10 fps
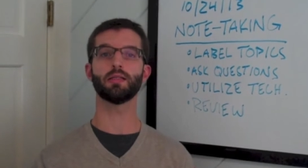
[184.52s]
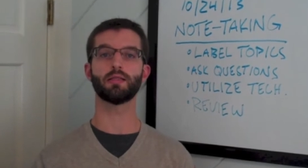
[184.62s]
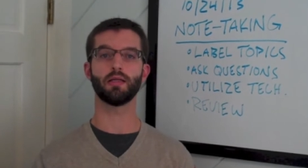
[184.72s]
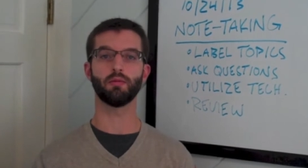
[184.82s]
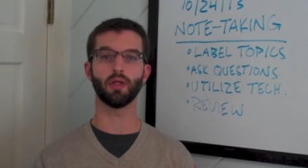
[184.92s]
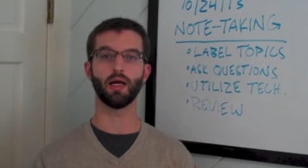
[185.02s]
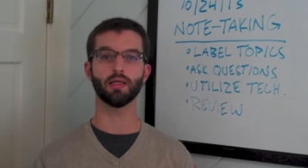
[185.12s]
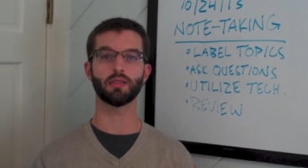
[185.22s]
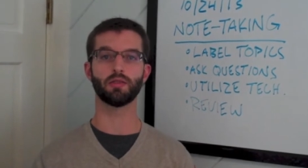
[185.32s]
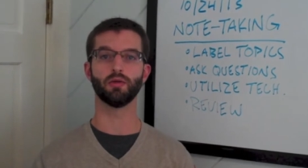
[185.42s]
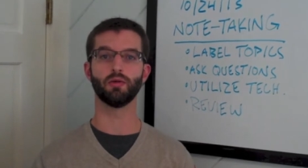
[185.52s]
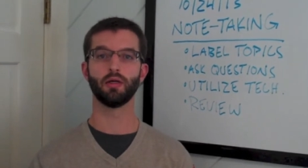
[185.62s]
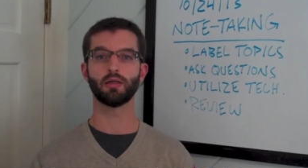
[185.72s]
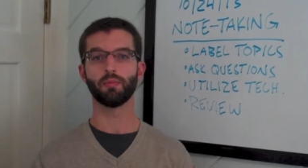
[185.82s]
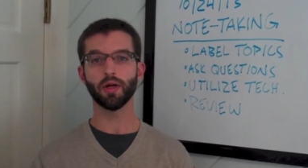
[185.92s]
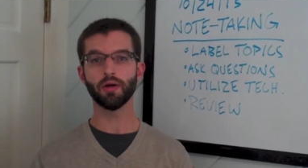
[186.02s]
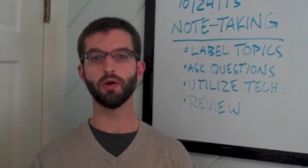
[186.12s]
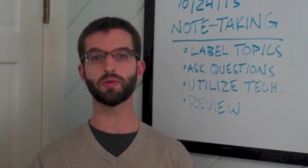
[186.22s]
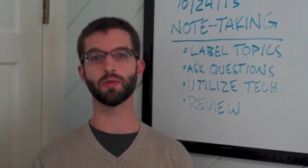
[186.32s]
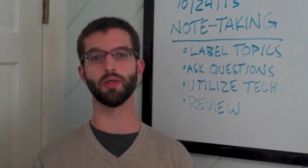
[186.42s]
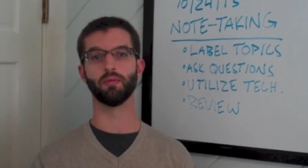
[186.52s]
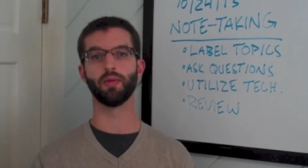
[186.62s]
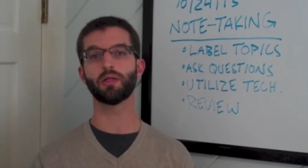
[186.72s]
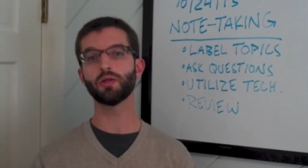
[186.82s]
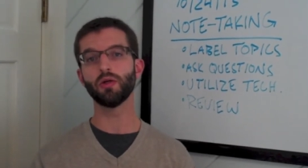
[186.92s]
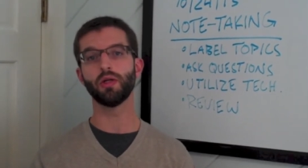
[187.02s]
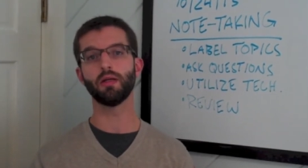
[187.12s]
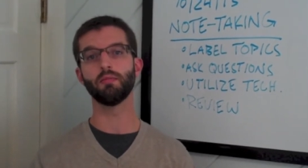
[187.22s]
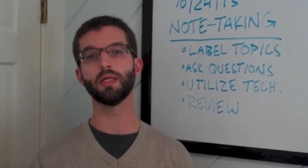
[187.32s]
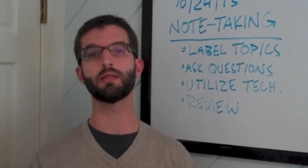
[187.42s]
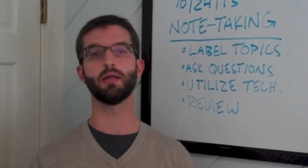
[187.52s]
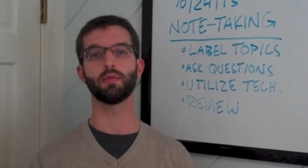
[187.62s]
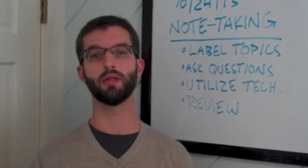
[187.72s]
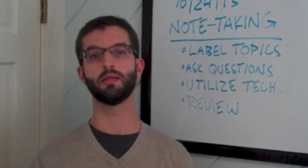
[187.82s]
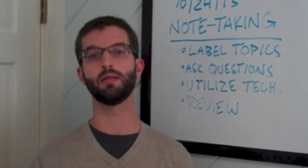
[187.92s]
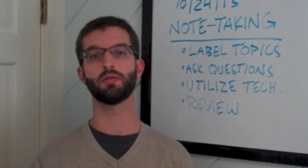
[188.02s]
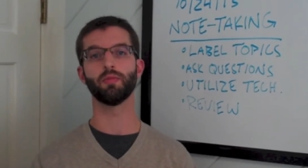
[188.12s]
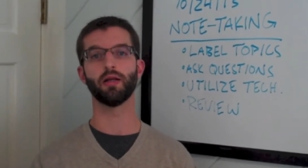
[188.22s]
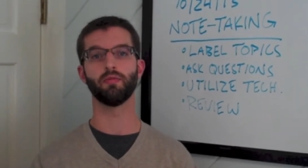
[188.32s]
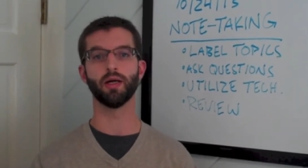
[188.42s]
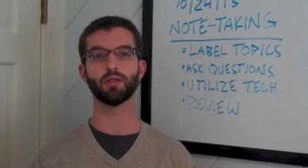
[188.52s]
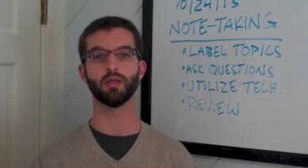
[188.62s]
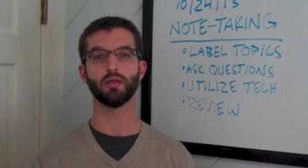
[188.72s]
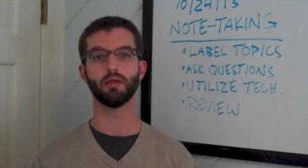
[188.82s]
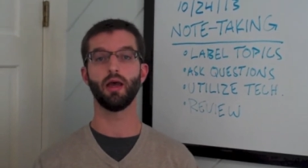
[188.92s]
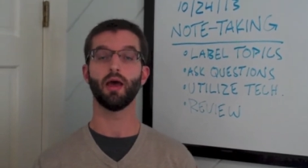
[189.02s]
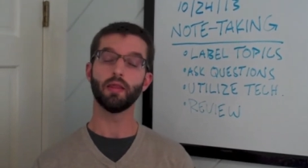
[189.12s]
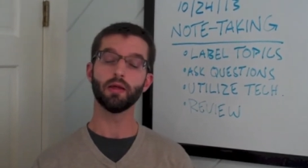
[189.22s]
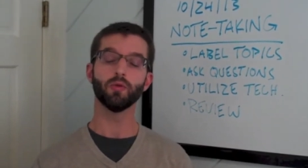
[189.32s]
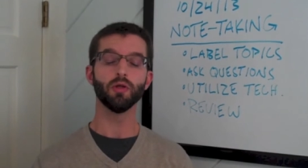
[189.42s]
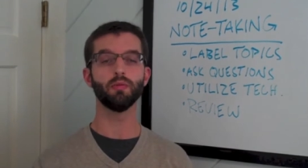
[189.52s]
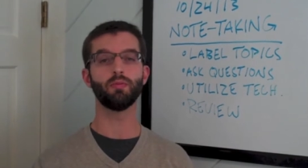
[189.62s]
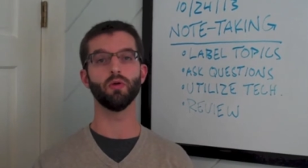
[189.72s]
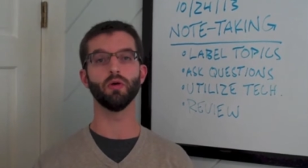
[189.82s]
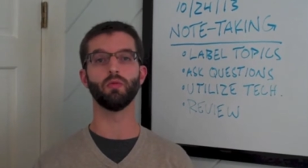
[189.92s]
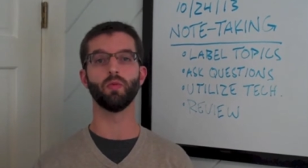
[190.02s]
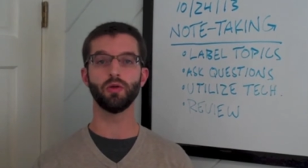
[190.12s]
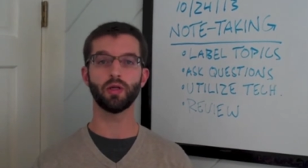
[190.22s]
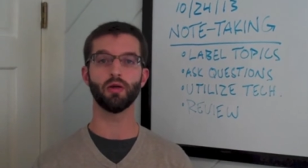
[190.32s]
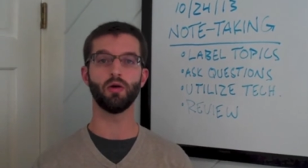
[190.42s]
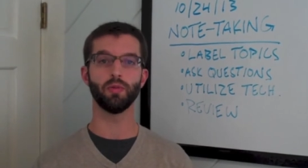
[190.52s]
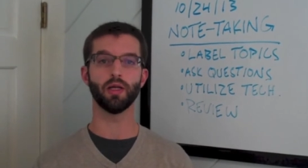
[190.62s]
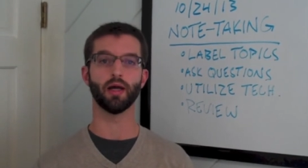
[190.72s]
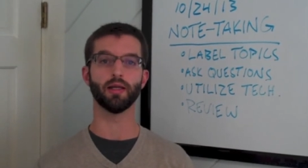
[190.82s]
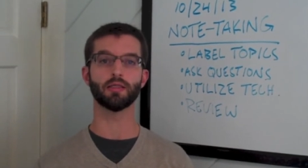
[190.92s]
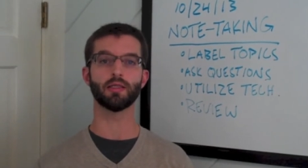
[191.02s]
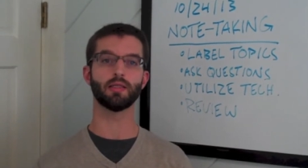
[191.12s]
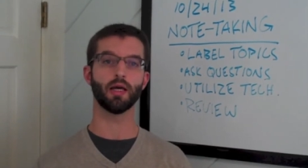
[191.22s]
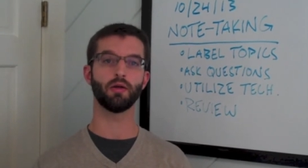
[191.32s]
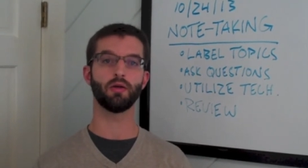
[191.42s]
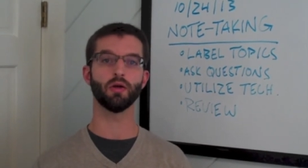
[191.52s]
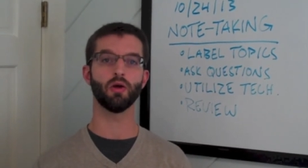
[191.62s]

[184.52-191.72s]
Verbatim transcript: in the same class as you, compare notes with them. Make sure you didn't miss something the teacher might have mentioned. And then really important, when you get home at night and sit down to do your